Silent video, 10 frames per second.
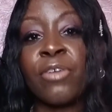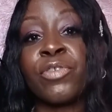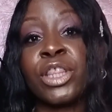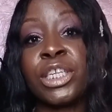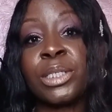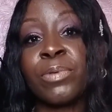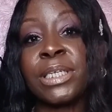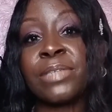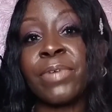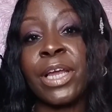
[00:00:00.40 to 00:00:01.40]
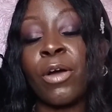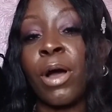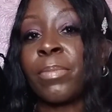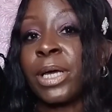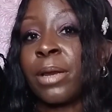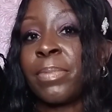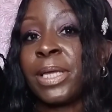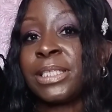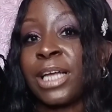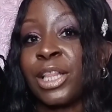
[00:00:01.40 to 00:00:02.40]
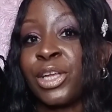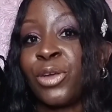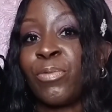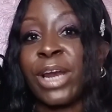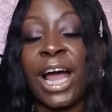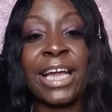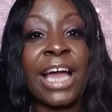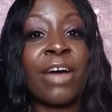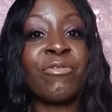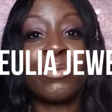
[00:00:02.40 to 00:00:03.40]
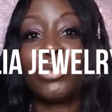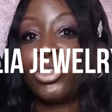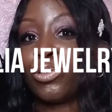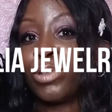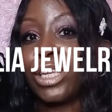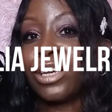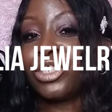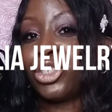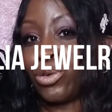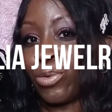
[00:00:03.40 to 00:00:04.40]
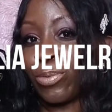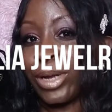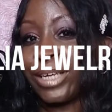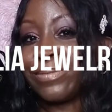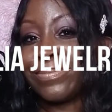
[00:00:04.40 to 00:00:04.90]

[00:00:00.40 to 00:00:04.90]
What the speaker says: For this week's video, I'm going to be telling you what I got from Jeulia Jewelry.